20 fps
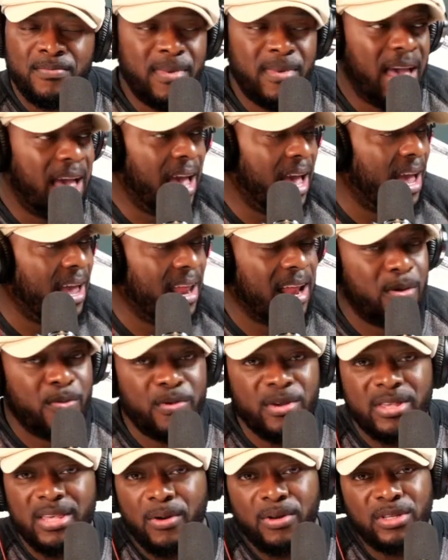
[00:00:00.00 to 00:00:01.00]
Man,
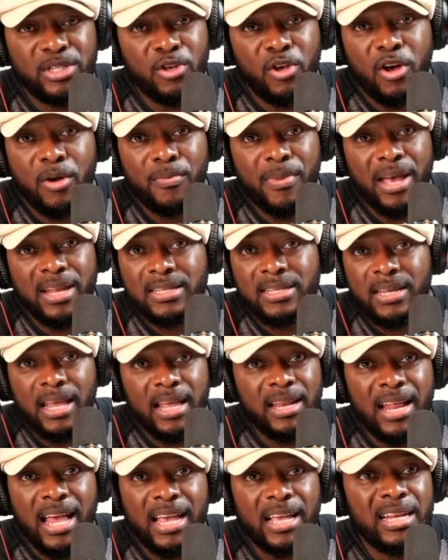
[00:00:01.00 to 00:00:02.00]
I wish I was a young man
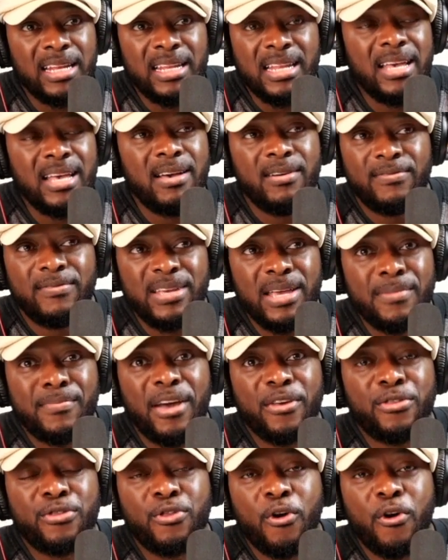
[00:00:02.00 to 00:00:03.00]
today that I could live
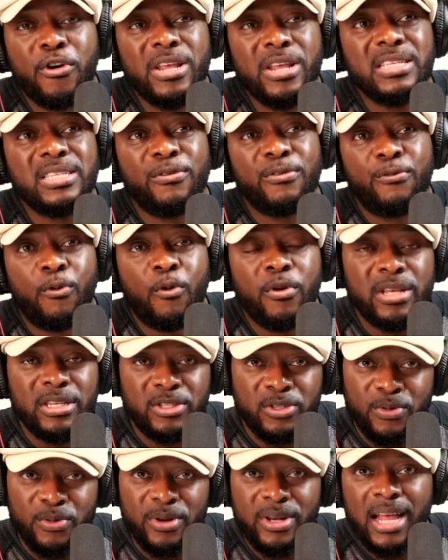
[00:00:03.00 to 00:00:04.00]
in my 30s and
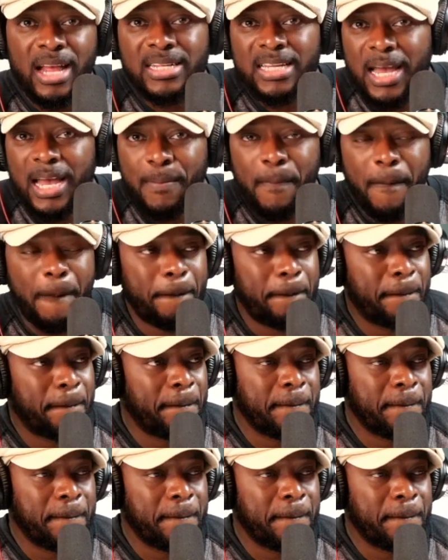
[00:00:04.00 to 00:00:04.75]
40s during that time.